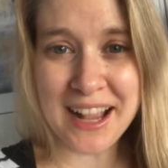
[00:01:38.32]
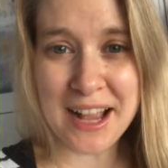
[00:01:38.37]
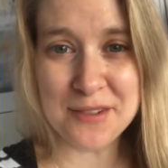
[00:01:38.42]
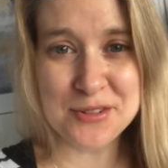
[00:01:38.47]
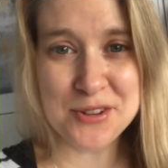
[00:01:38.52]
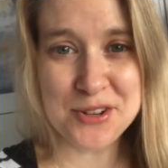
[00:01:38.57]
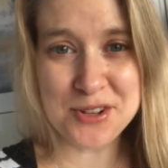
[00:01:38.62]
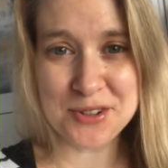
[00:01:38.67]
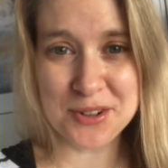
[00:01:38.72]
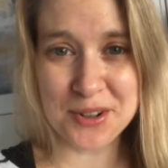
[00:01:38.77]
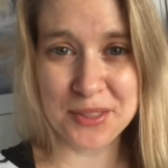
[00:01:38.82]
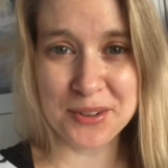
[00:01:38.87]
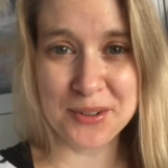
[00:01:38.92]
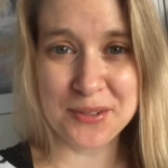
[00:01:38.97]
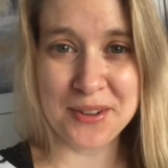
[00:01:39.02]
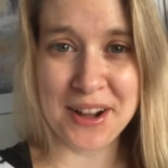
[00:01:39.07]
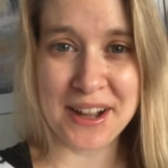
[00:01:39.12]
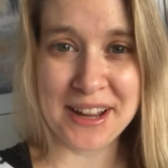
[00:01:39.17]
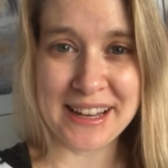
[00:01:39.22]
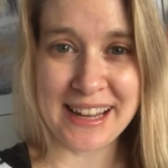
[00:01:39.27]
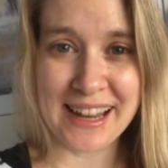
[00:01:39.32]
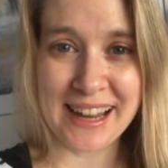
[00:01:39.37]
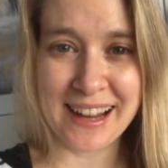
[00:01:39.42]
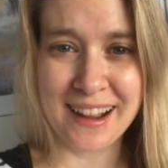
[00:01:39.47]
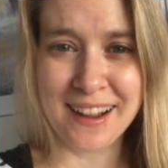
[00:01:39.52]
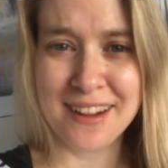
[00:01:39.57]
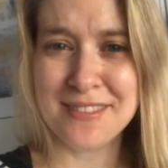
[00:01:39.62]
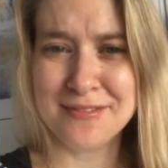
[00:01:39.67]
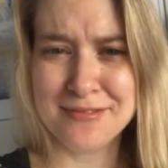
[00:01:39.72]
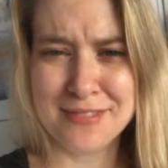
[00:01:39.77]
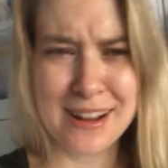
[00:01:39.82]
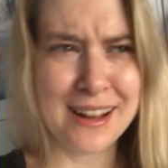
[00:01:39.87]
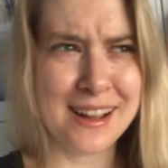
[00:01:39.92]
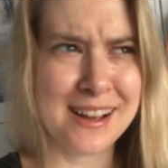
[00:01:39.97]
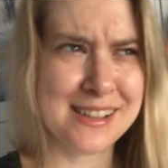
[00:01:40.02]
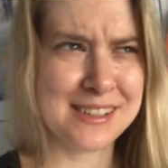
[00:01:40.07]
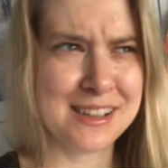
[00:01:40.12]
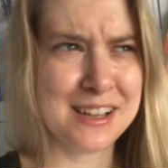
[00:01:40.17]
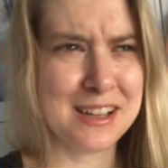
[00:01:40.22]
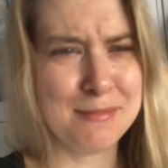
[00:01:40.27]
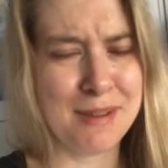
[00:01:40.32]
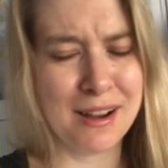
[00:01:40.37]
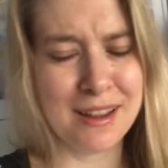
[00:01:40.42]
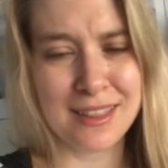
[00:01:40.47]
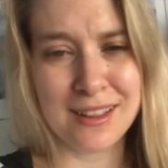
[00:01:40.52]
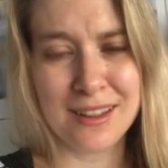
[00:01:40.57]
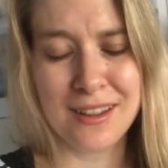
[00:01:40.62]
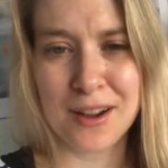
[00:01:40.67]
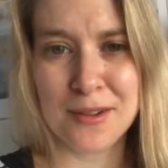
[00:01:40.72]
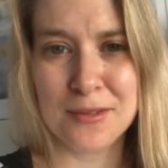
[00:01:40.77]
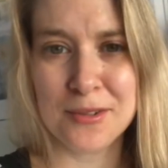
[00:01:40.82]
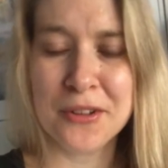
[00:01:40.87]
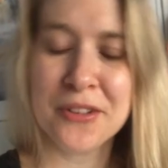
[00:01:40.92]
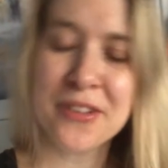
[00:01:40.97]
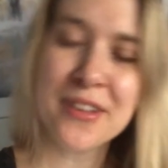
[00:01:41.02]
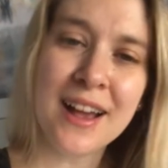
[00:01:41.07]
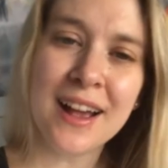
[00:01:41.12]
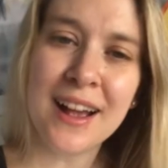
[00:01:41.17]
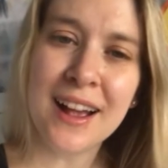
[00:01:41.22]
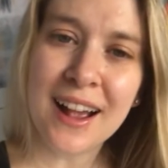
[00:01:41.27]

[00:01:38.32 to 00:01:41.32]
haven't drunk the wine yet. I realised that you might think I was.